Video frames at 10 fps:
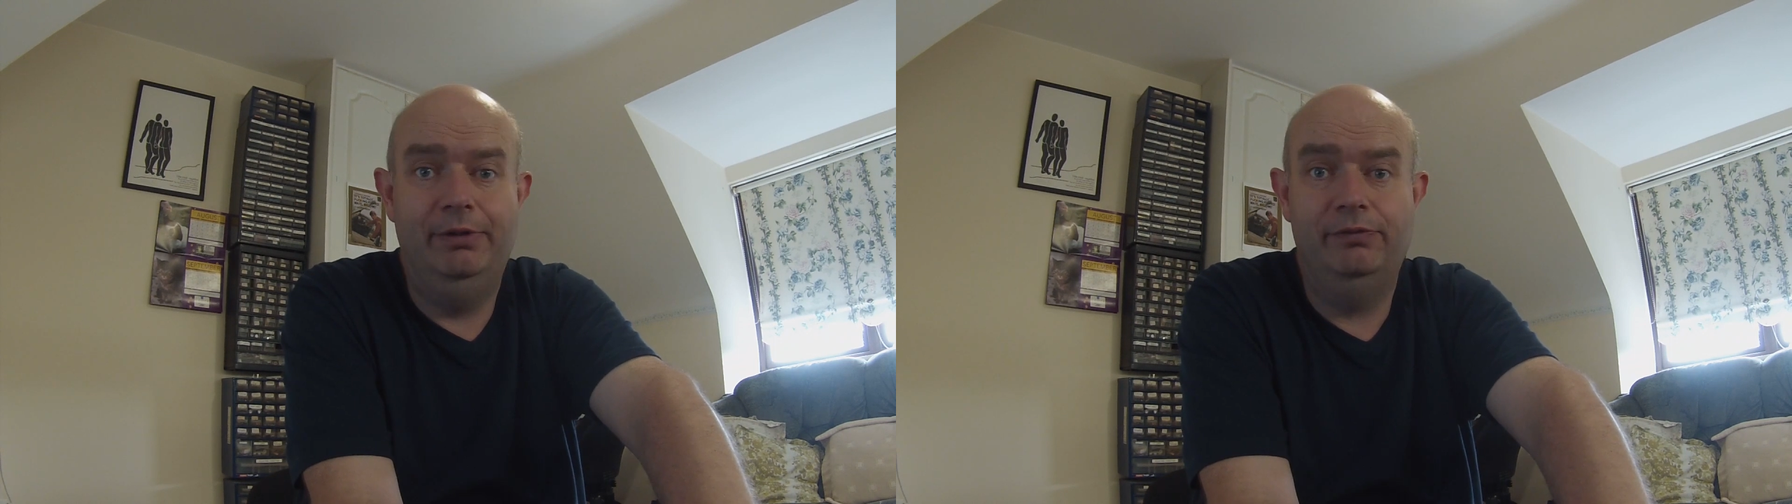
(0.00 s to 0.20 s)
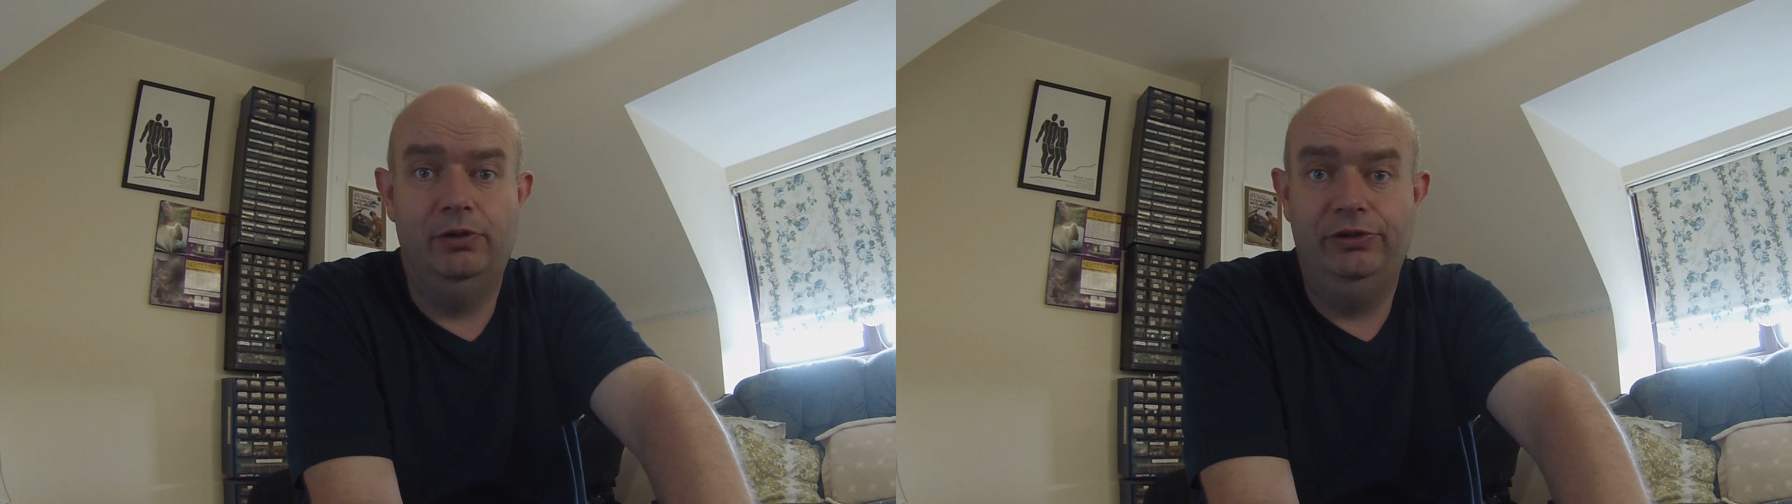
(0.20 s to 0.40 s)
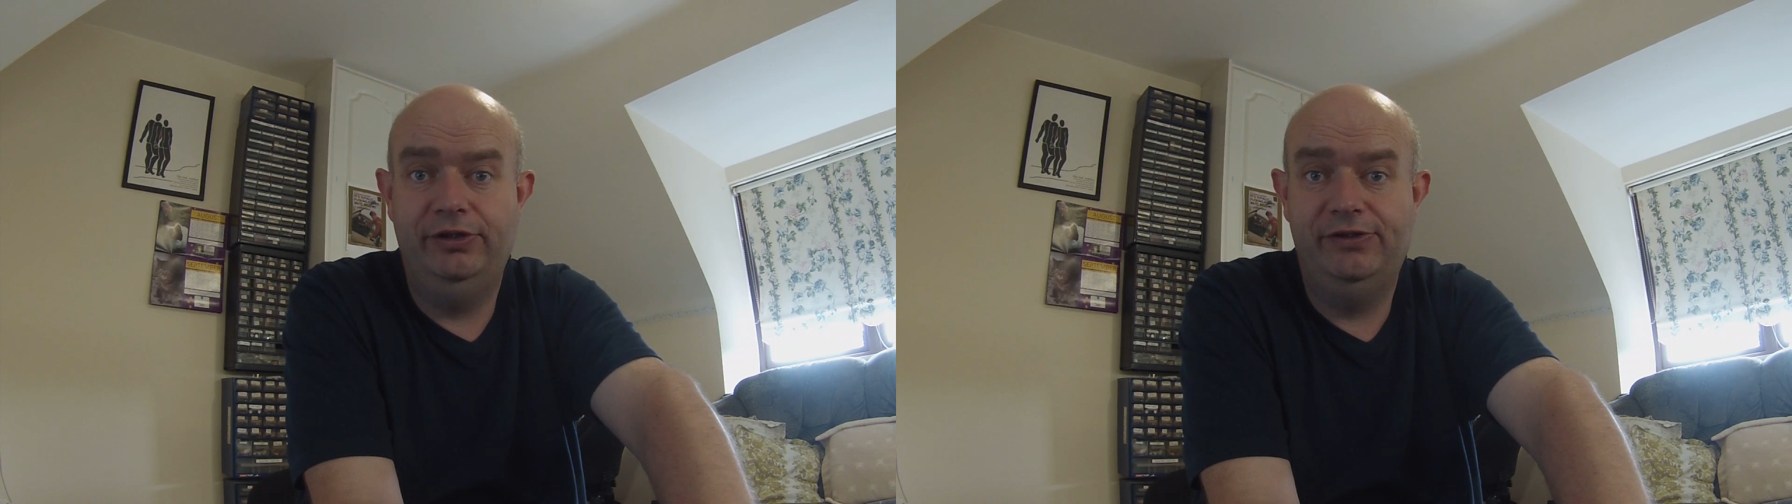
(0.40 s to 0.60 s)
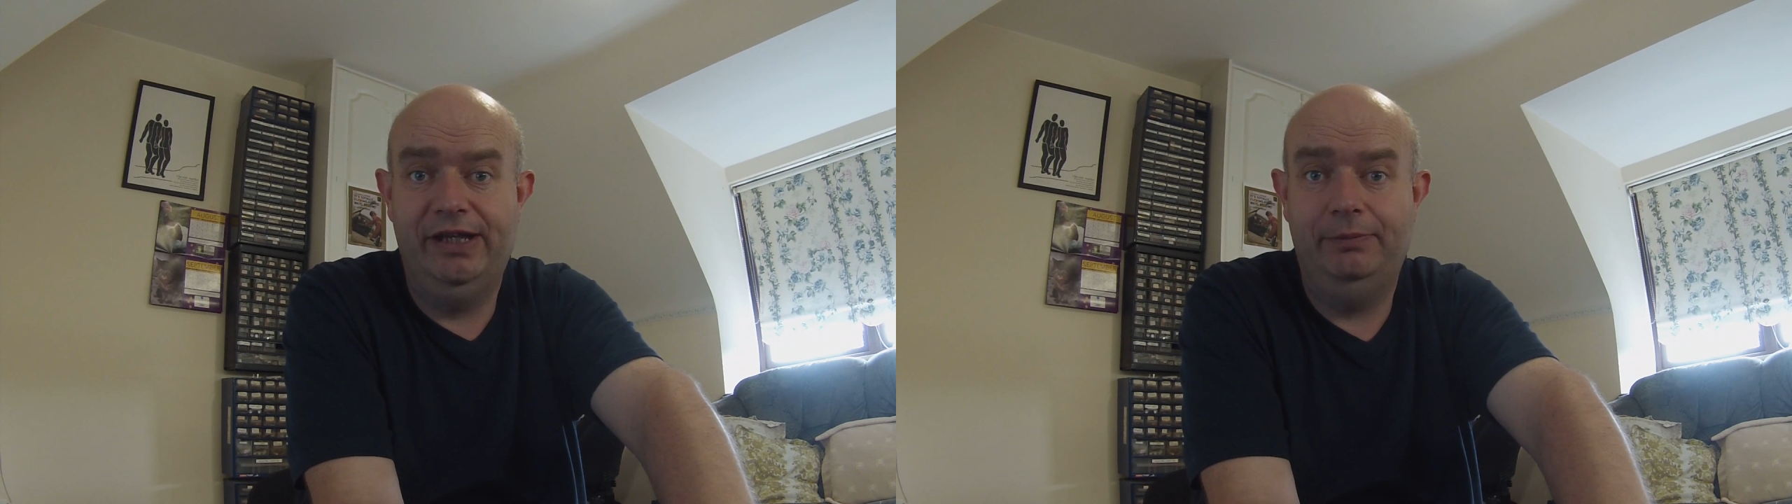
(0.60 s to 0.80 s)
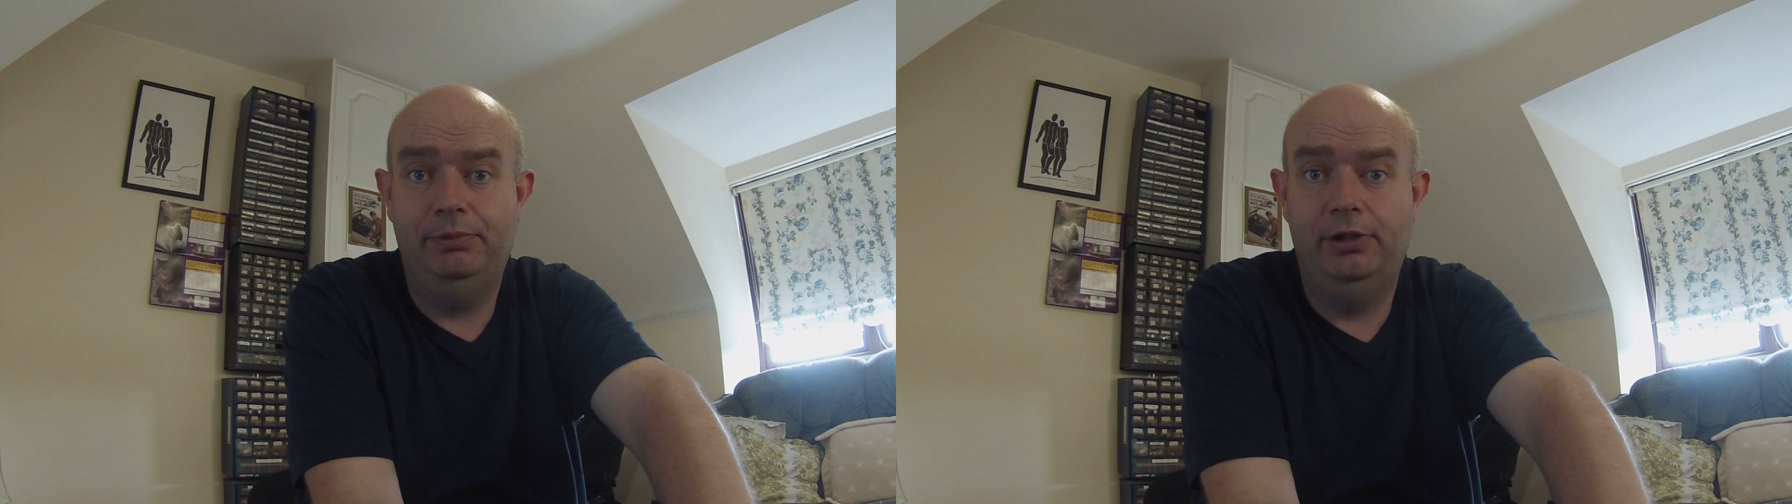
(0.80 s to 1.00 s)
a voltage
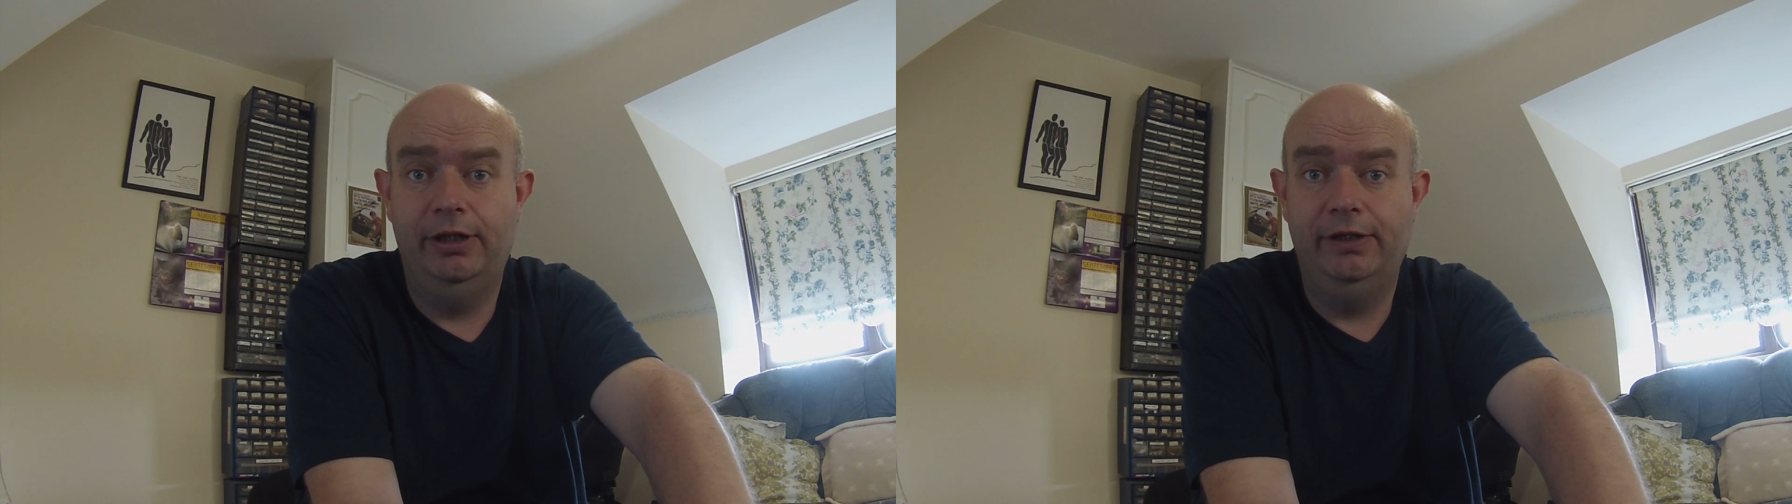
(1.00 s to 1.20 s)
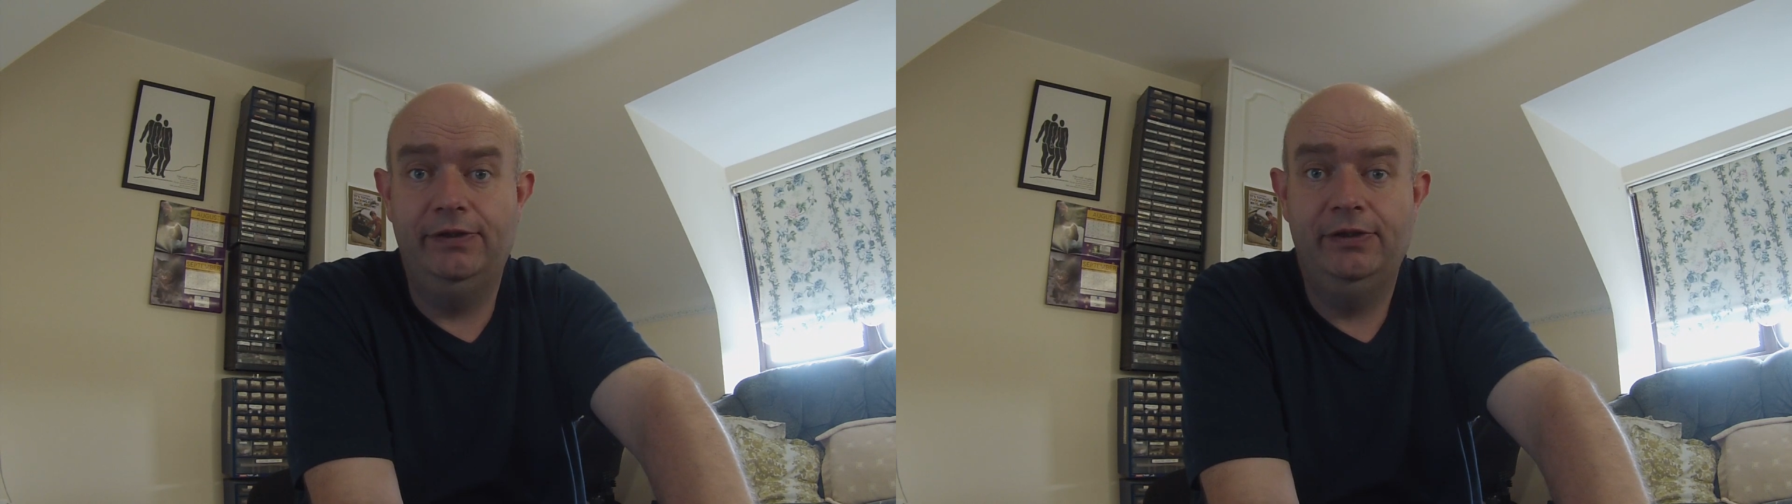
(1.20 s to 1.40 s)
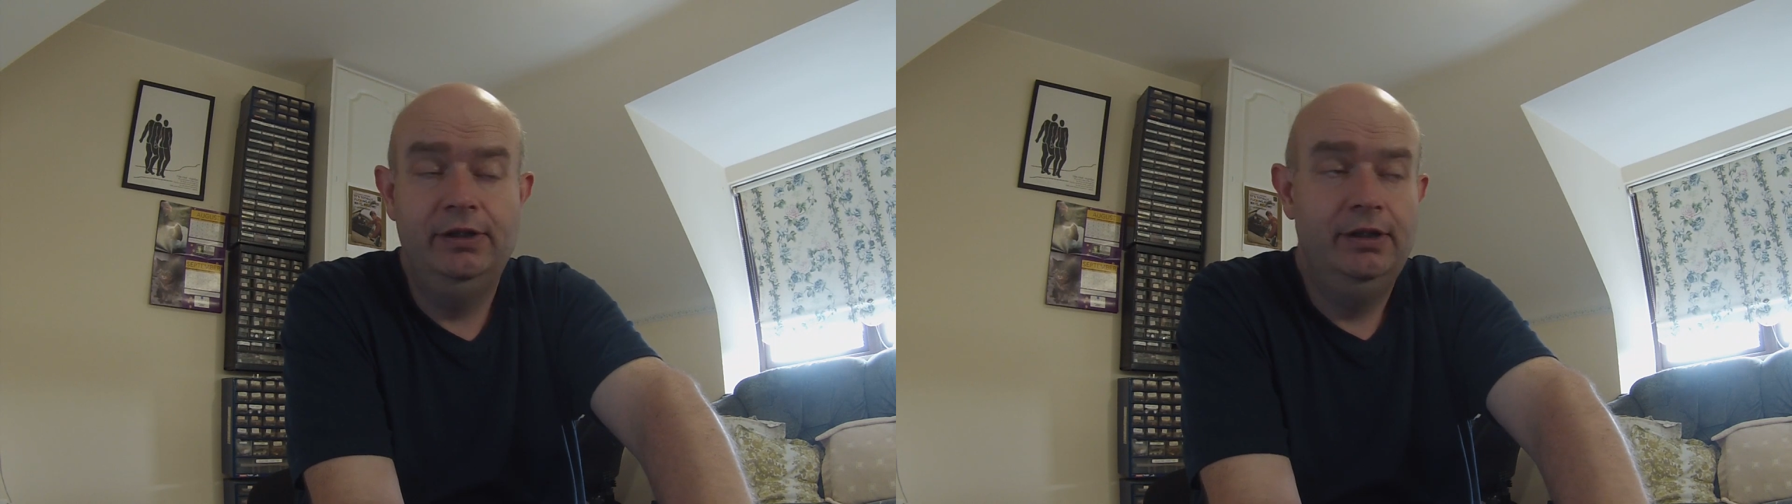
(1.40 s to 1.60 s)
set point,